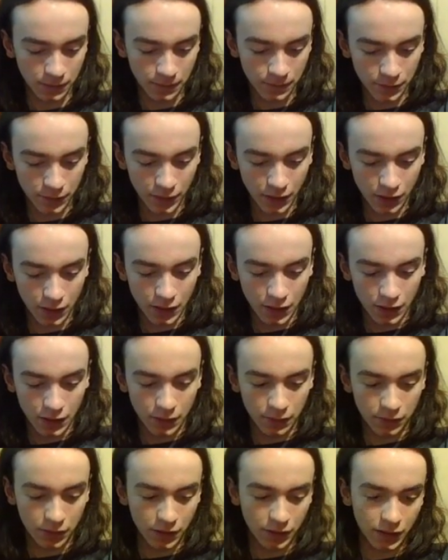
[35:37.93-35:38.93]
But like
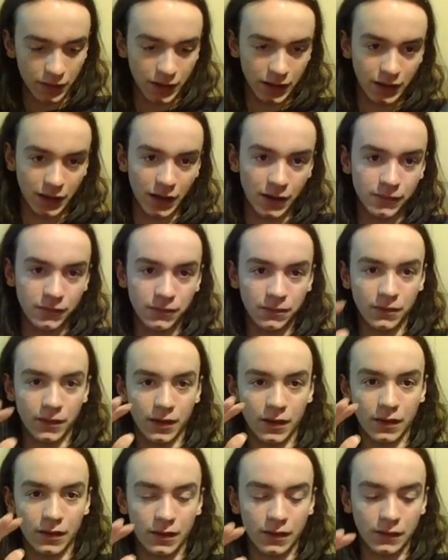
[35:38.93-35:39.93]

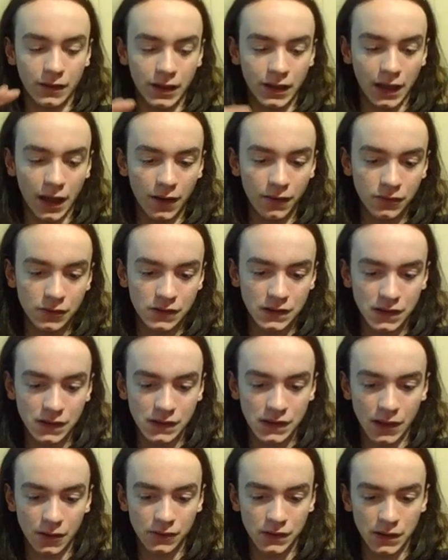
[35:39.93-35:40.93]
ever since I was about
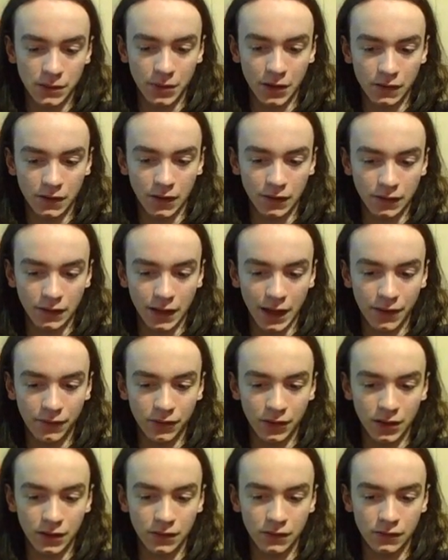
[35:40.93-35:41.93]
11,
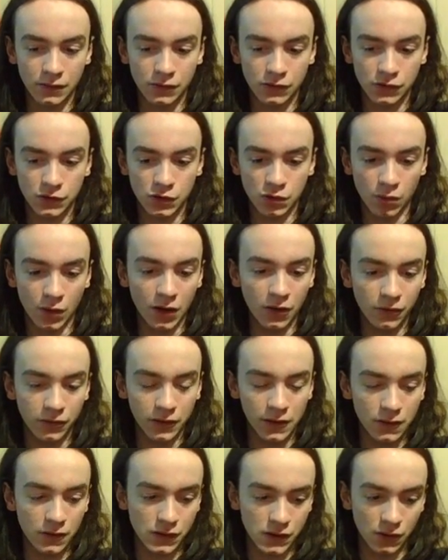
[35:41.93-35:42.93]
12 years old,
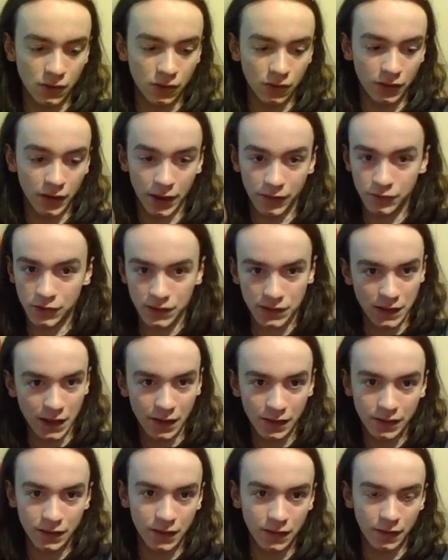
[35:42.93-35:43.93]
I've just gotten into the
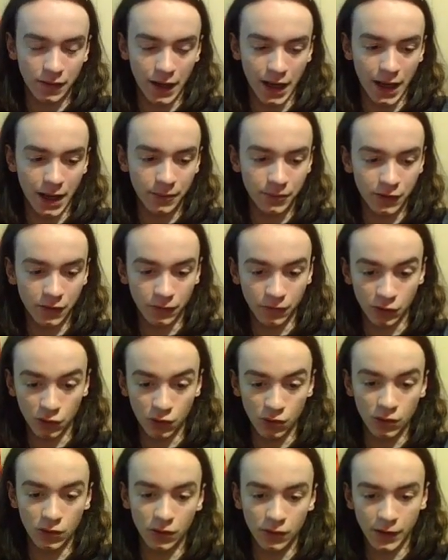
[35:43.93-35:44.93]
habit of Googling
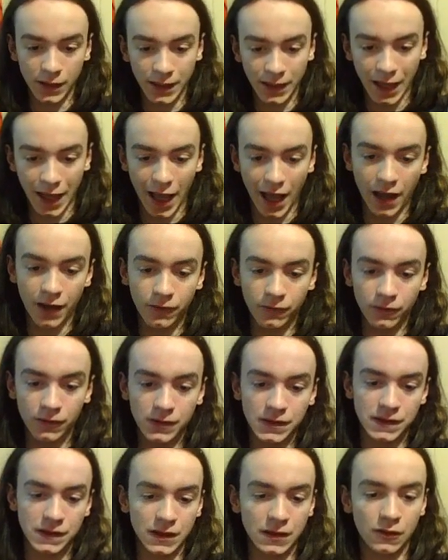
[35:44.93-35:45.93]
every single
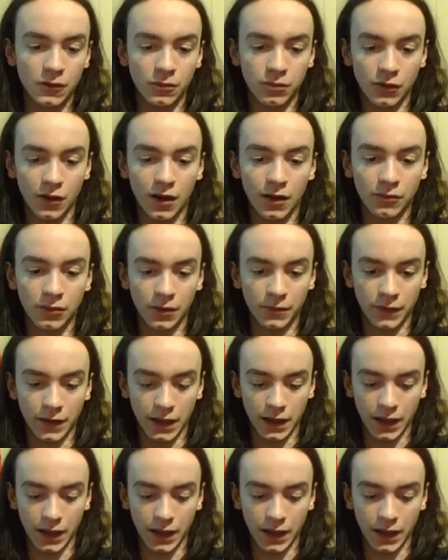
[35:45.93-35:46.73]
problem that I have.